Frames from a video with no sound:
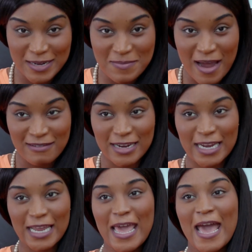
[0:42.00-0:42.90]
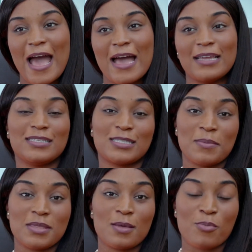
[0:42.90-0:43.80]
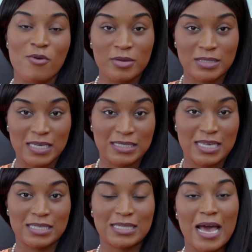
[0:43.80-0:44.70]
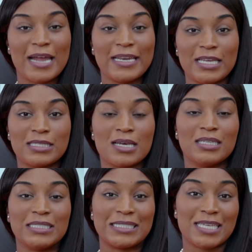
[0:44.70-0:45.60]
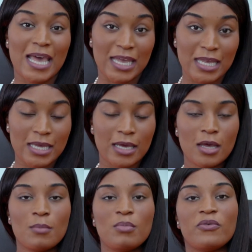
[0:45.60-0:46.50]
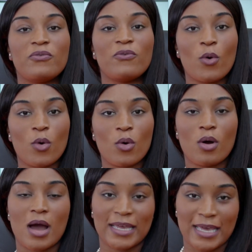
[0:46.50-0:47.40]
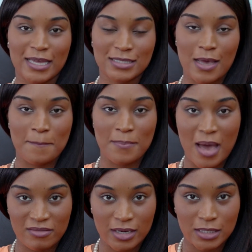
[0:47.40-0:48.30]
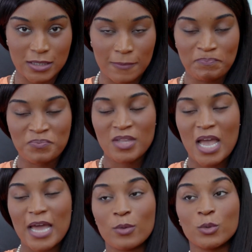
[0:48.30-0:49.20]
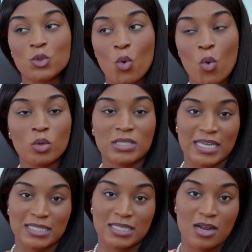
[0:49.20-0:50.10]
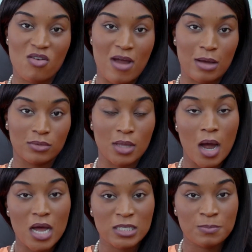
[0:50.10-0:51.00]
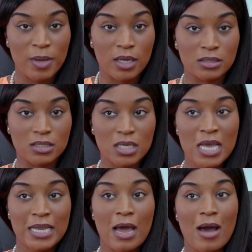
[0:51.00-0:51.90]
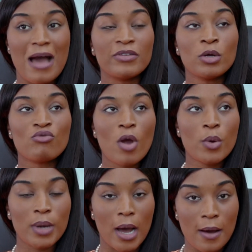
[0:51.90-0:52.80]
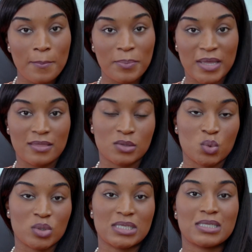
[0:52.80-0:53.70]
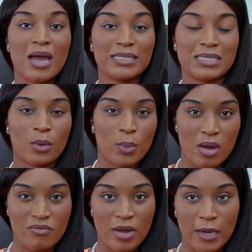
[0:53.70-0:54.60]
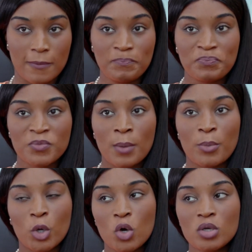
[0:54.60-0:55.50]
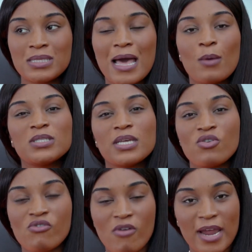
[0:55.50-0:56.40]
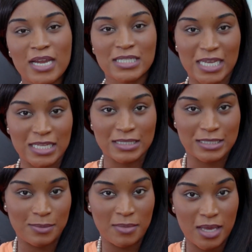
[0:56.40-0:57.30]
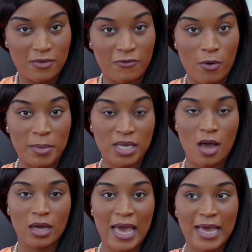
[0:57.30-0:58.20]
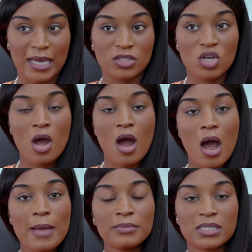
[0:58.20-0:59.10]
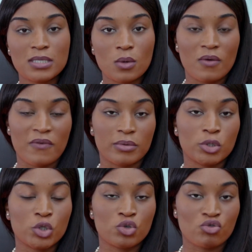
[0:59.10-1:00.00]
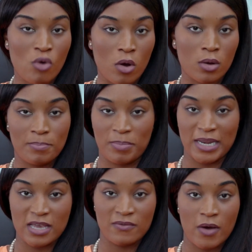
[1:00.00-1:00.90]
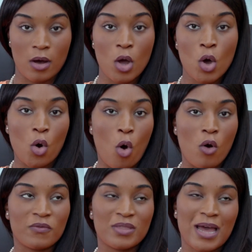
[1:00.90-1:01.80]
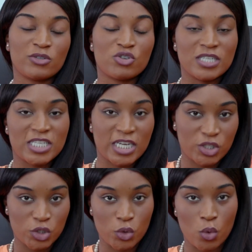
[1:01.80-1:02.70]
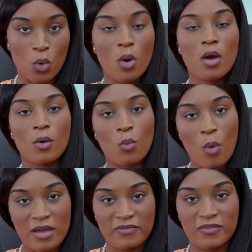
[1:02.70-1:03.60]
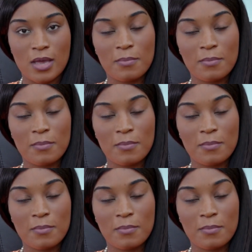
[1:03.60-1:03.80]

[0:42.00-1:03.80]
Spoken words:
marry, and some of the processes that I need to undertake before I get married. And it was all centered around the husband. Now, having grown up in the sort of society that we are in, because that was ingrained into me from a young age, I'm still a very strong believer of that traditional wifey